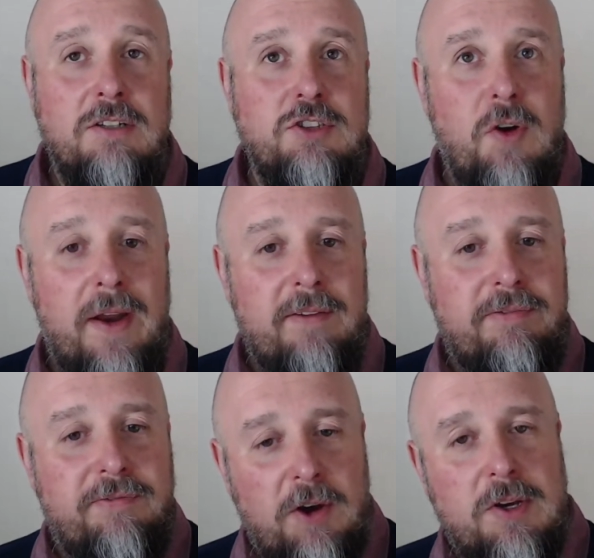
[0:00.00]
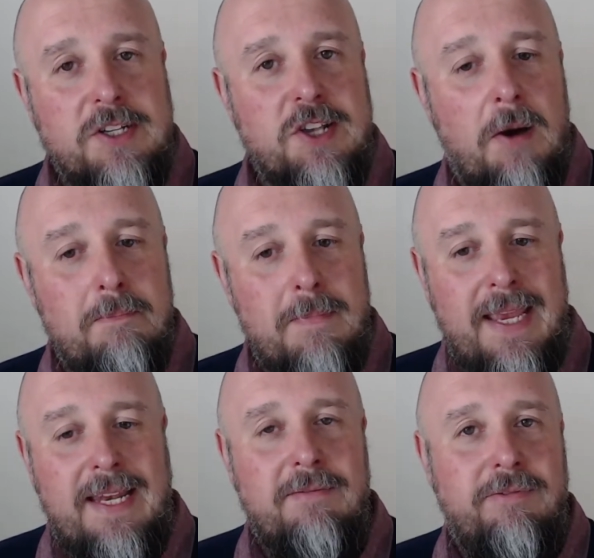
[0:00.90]
Try to focus on
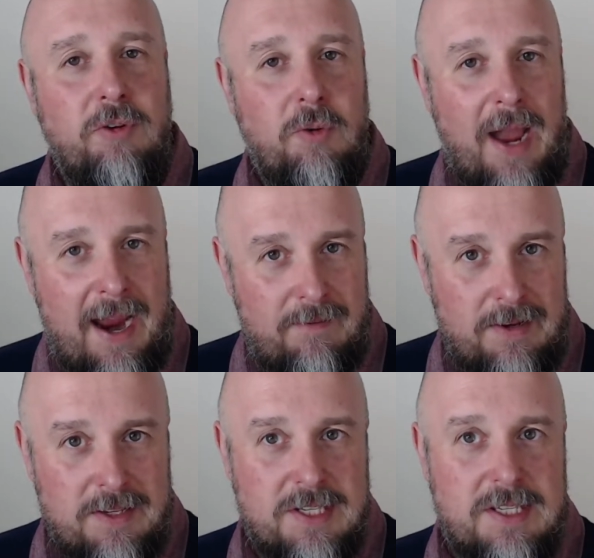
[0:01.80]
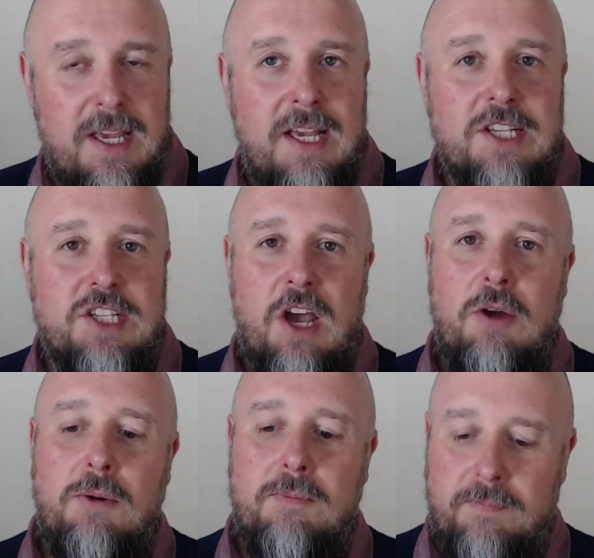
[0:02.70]
meaningful errors.
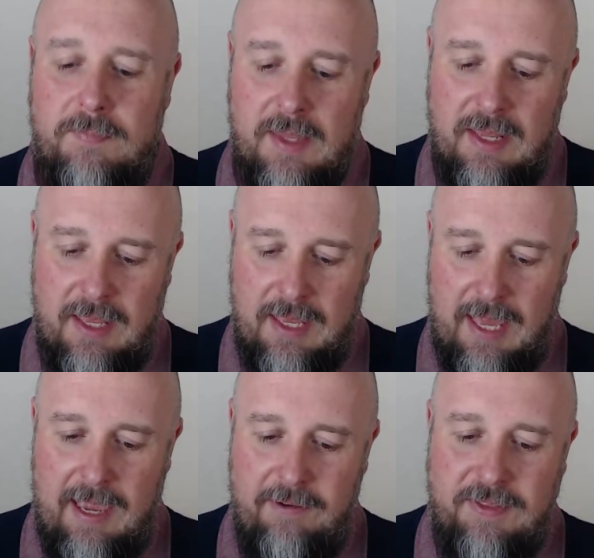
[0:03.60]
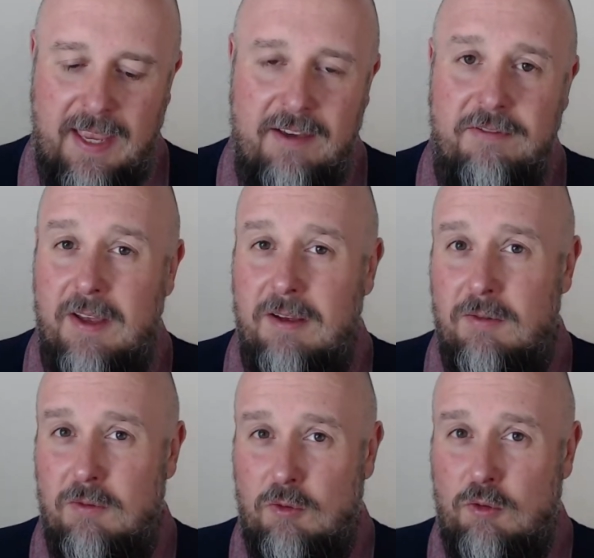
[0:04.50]
So if they have
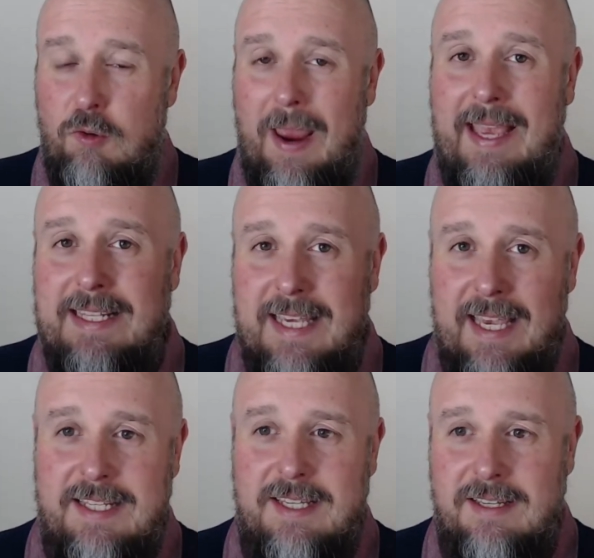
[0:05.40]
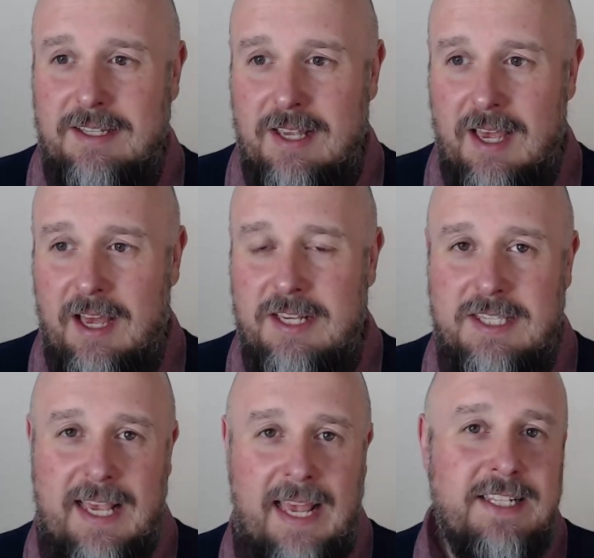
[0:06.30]
created a
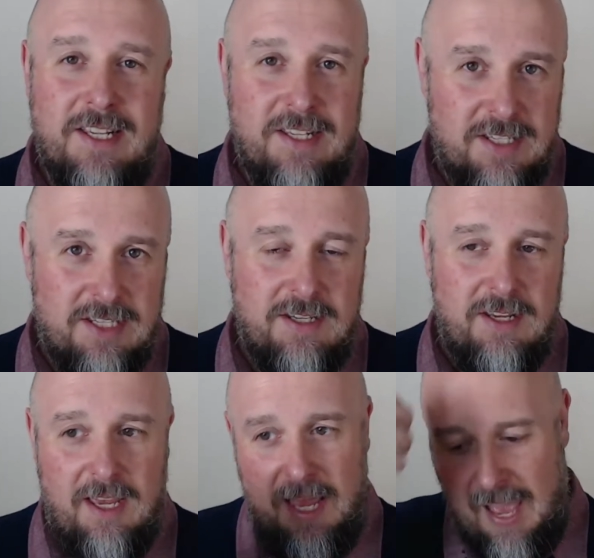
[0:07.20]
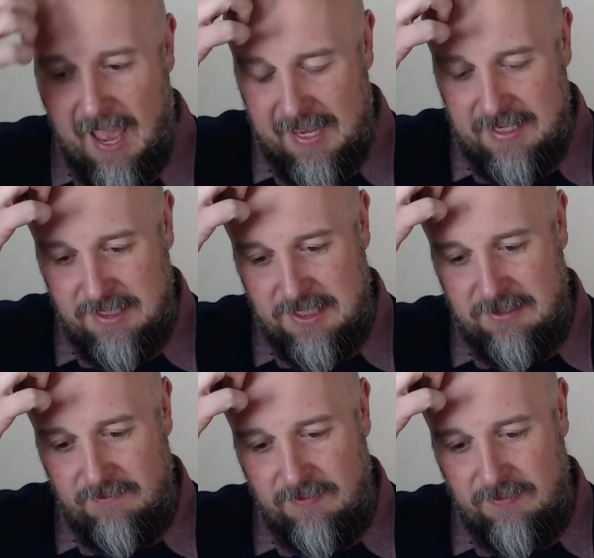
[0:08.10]
sentence and